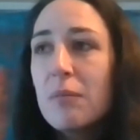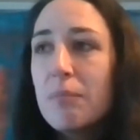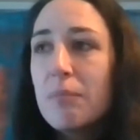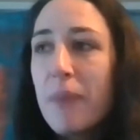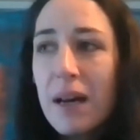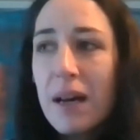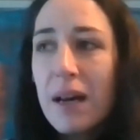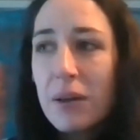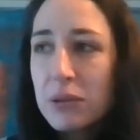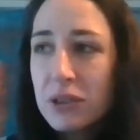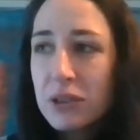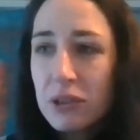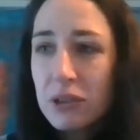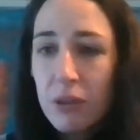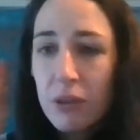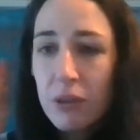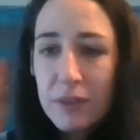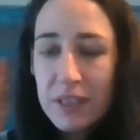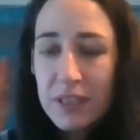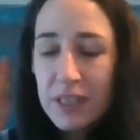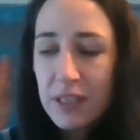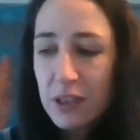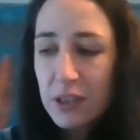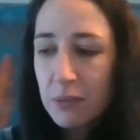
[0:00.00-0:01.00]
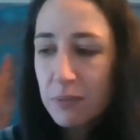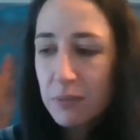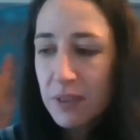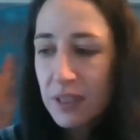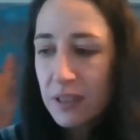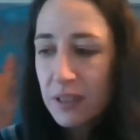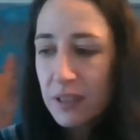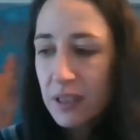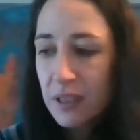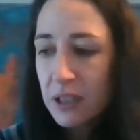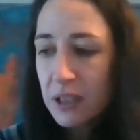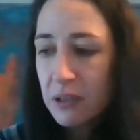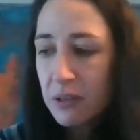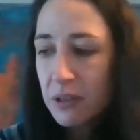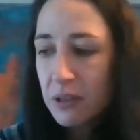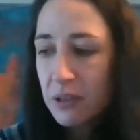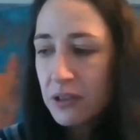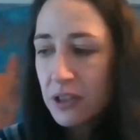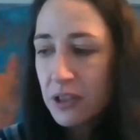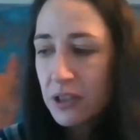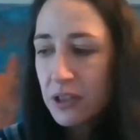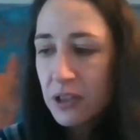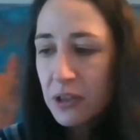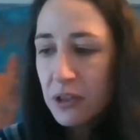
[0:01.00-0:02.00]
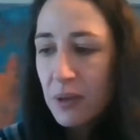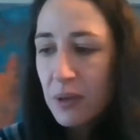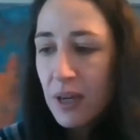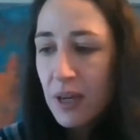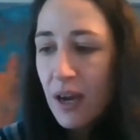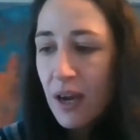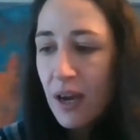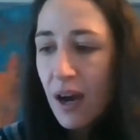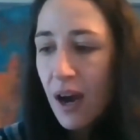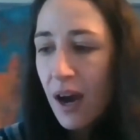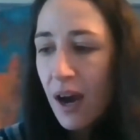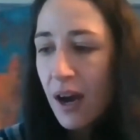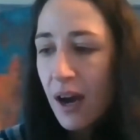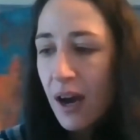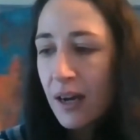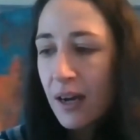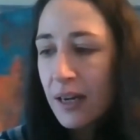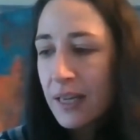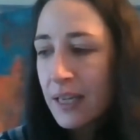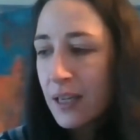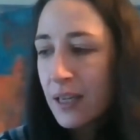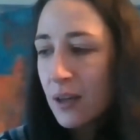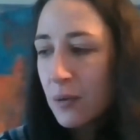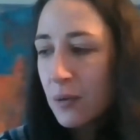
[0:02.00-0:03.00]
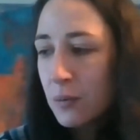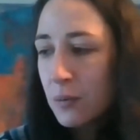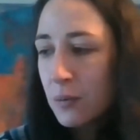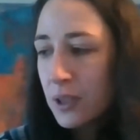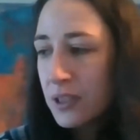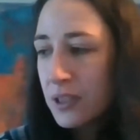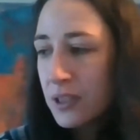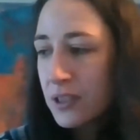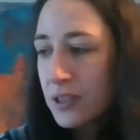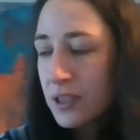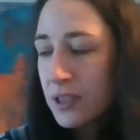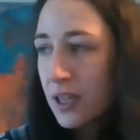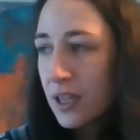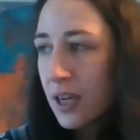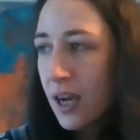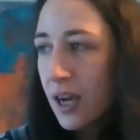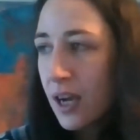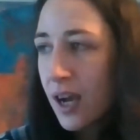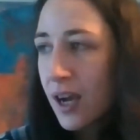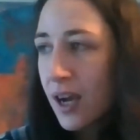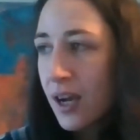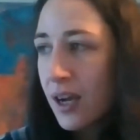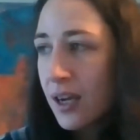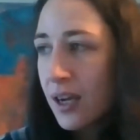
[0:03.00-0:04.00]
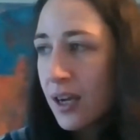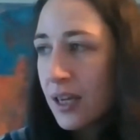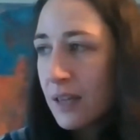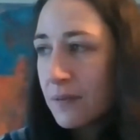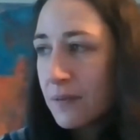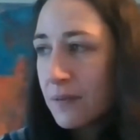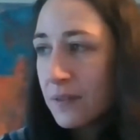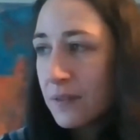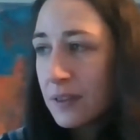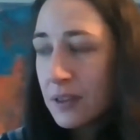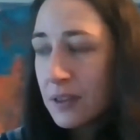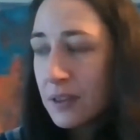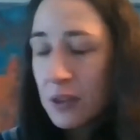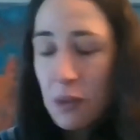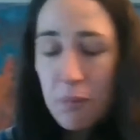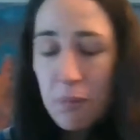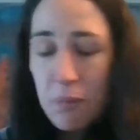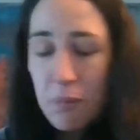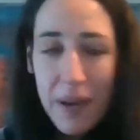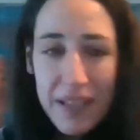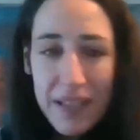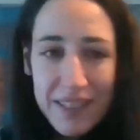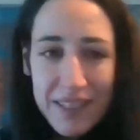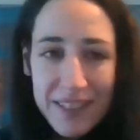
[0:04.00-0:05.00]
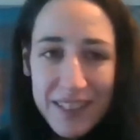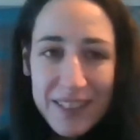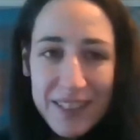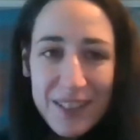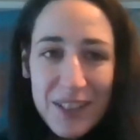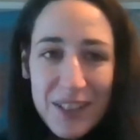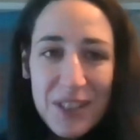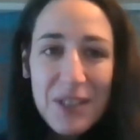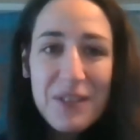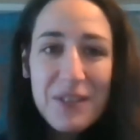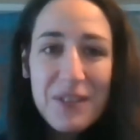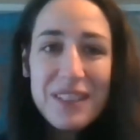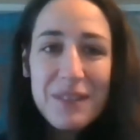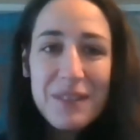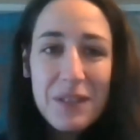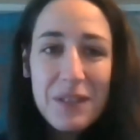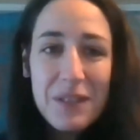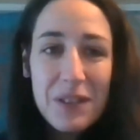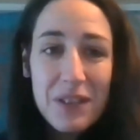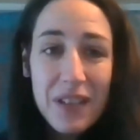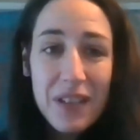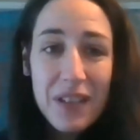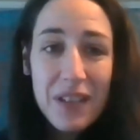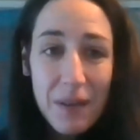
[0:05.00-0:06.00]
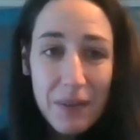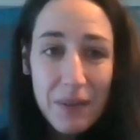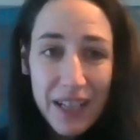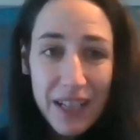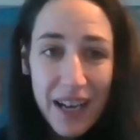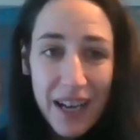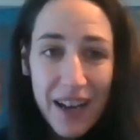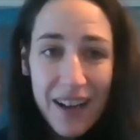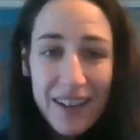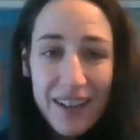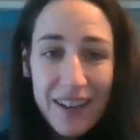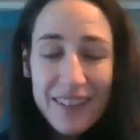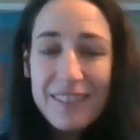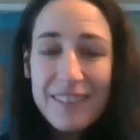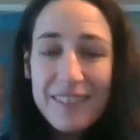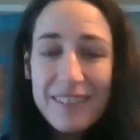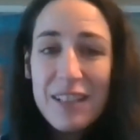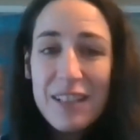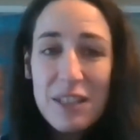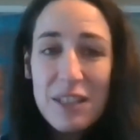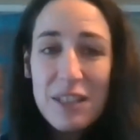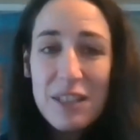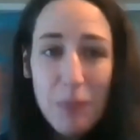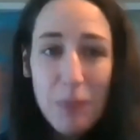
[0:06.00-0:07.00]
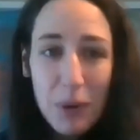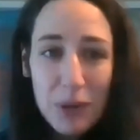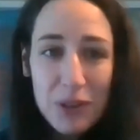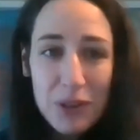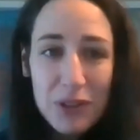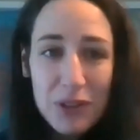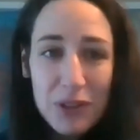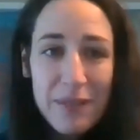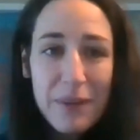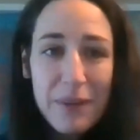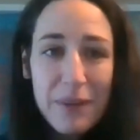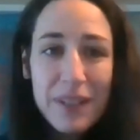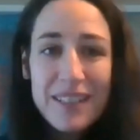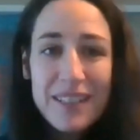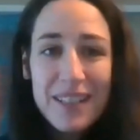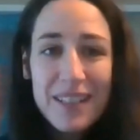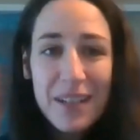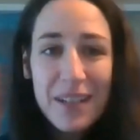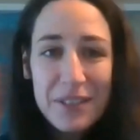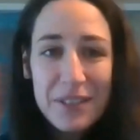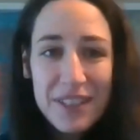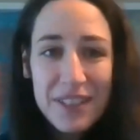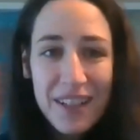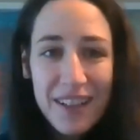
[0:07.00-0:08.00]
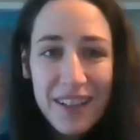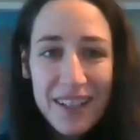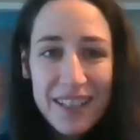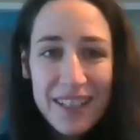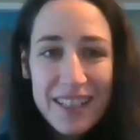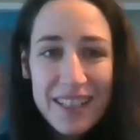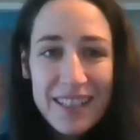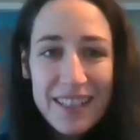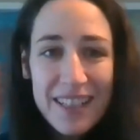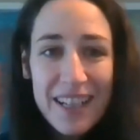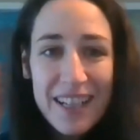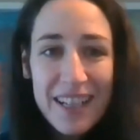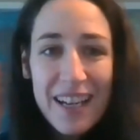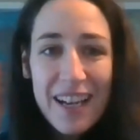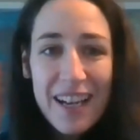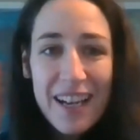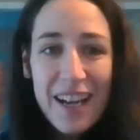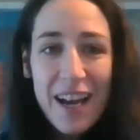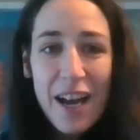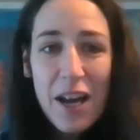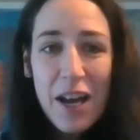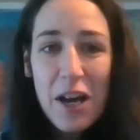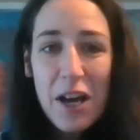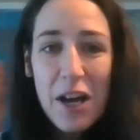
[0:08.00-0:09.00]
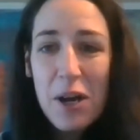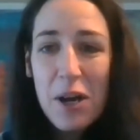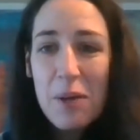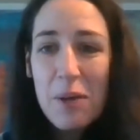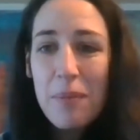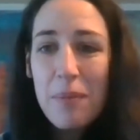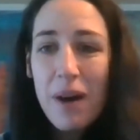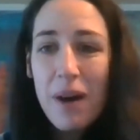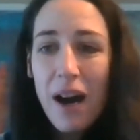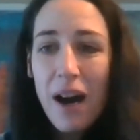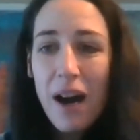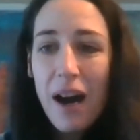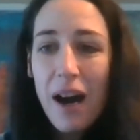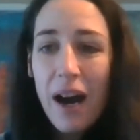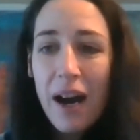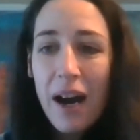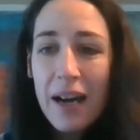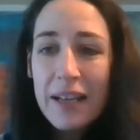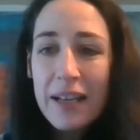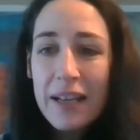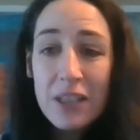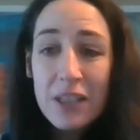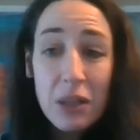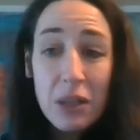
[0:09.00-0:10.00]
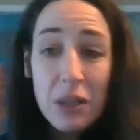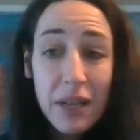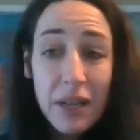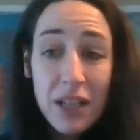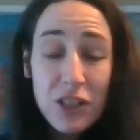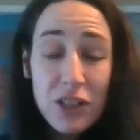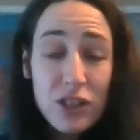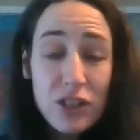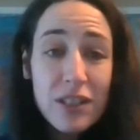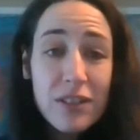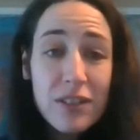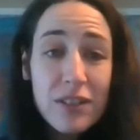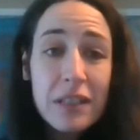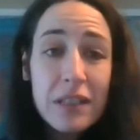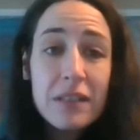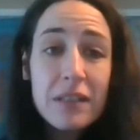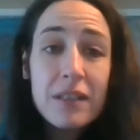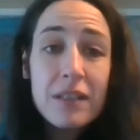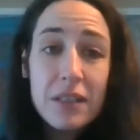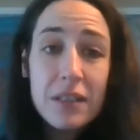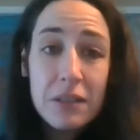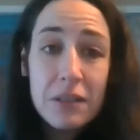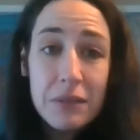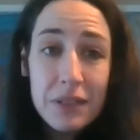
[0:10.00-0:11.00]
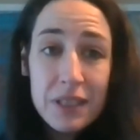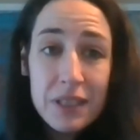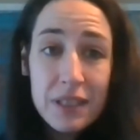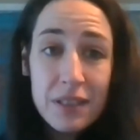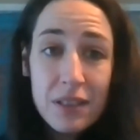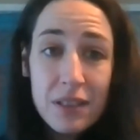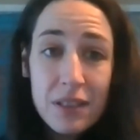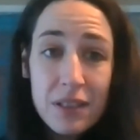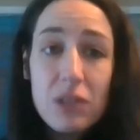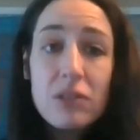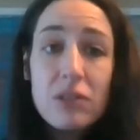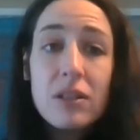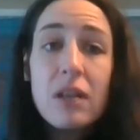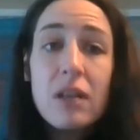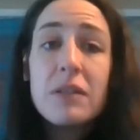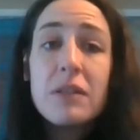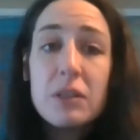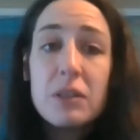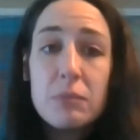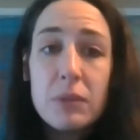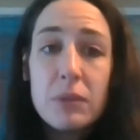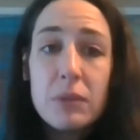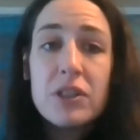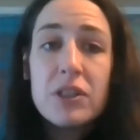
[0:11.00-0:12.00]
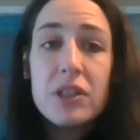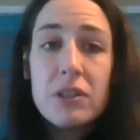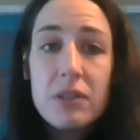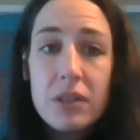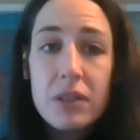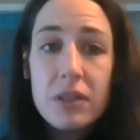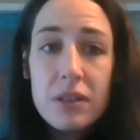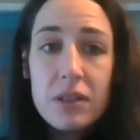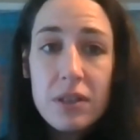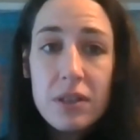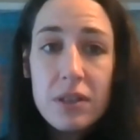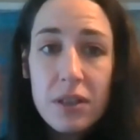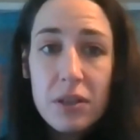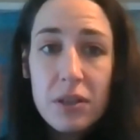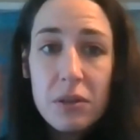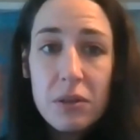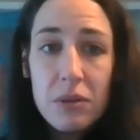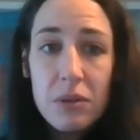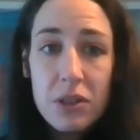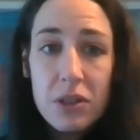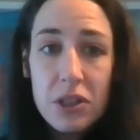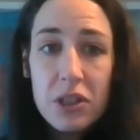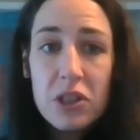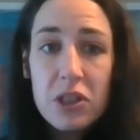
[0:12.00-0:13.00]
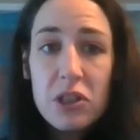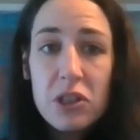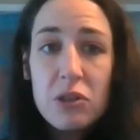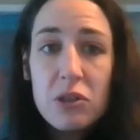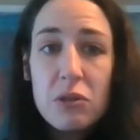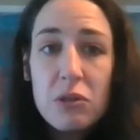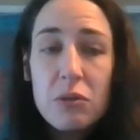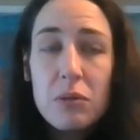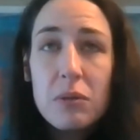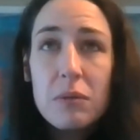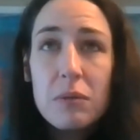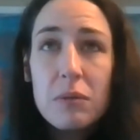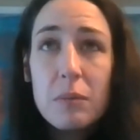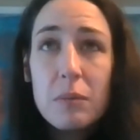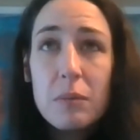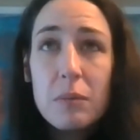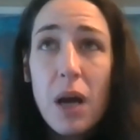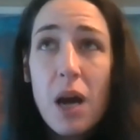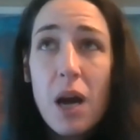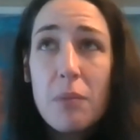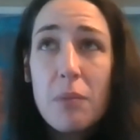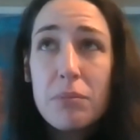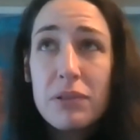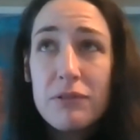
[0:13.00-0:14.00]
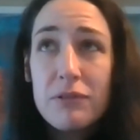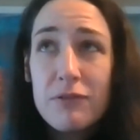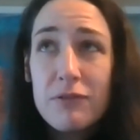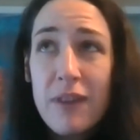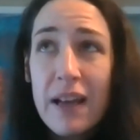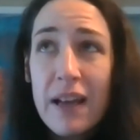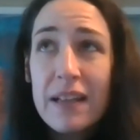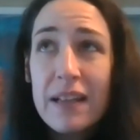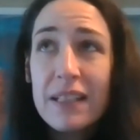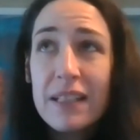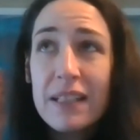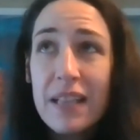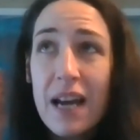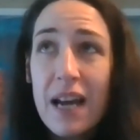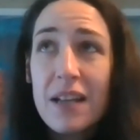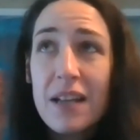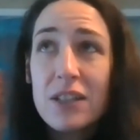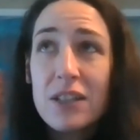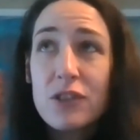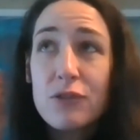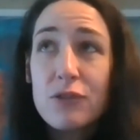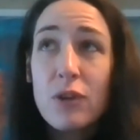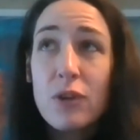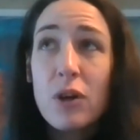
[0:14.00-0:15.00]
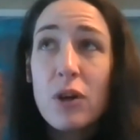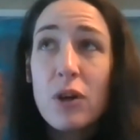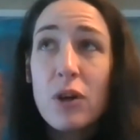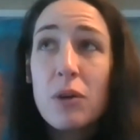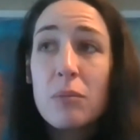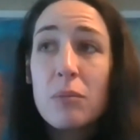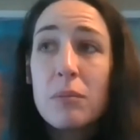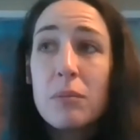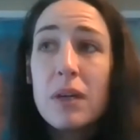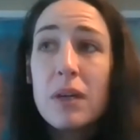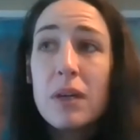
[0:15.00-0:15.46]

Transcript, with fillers: Bells are obviously something that you can do. I would, uh, if the best thing to do is if you can have a cat, is monitor it when it's outside. Um, I don't actually think that there is that there is much you can do to uh, prevent cats from